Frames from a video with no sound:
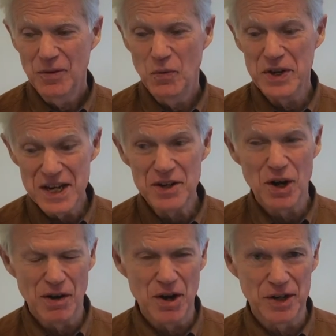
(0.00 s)
We need
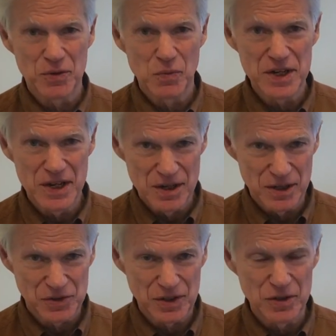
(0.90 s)
our art, we need our
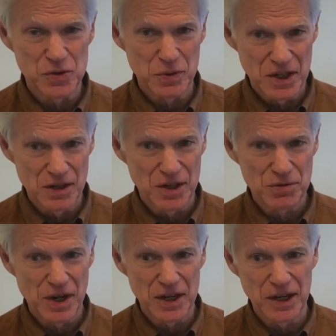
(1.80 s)
skills, we need our
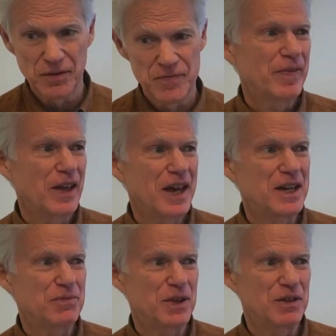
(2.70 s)
training. And
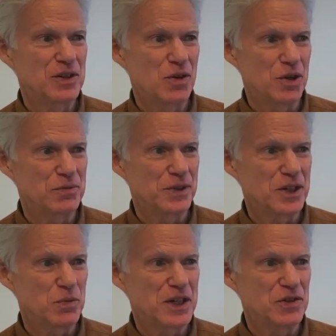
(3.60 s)
if they're in
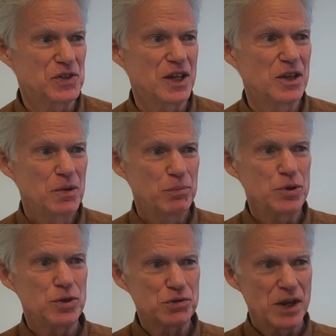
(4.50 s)
conflict, we can say,
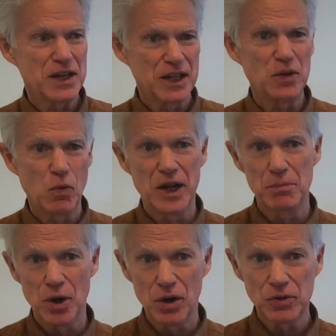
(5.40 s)
put your training in one
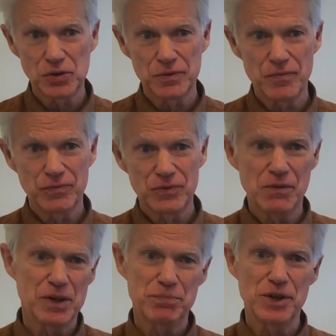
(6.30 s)
box, give
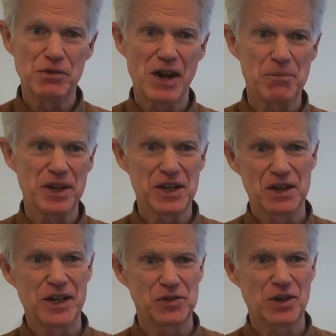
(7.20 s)
it a pretty wrapping and a
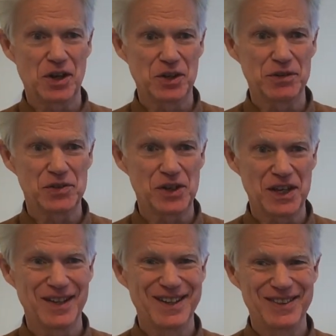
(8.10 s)
nice color, and
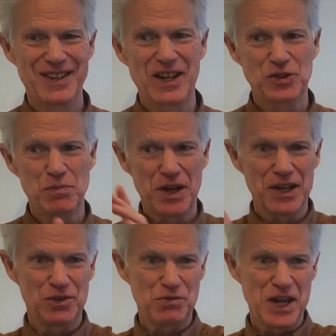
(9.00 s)
say, that's my
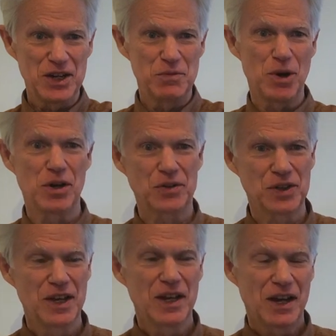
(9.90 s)
trained box.
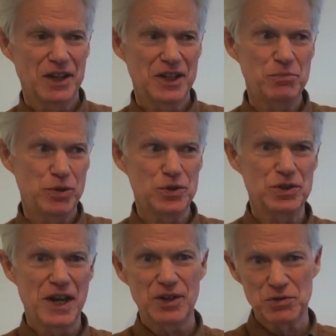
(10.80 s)
And then put your
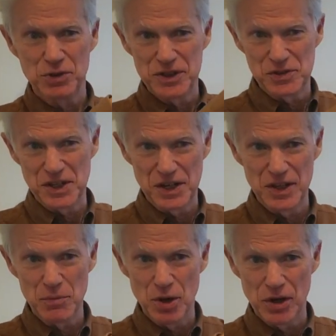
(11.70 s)
naturalness in
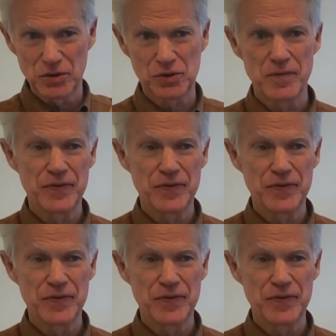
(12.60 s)
another box